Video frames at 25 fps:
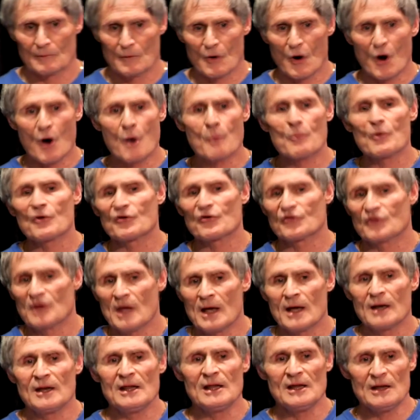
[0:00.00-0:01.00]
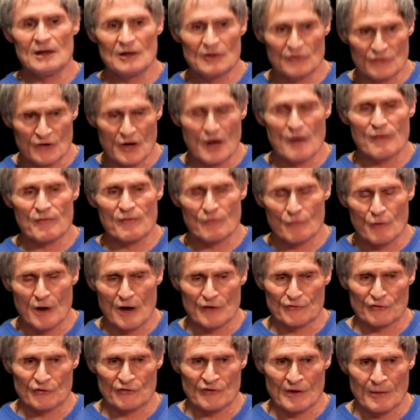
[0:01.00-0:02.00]
almost any tough
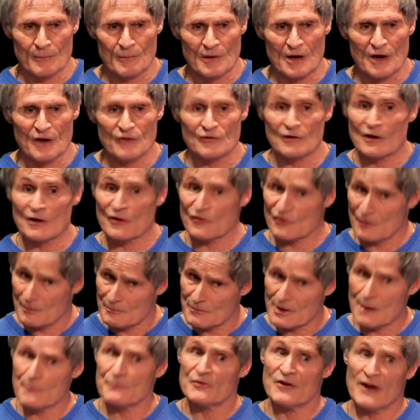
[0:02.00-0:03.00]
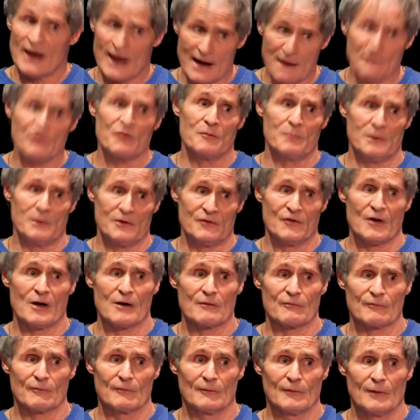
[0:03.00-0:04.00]
cross-examination, and sometimes you have to be
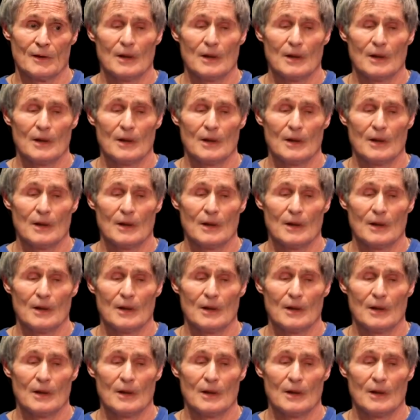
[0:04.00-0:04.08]
tough,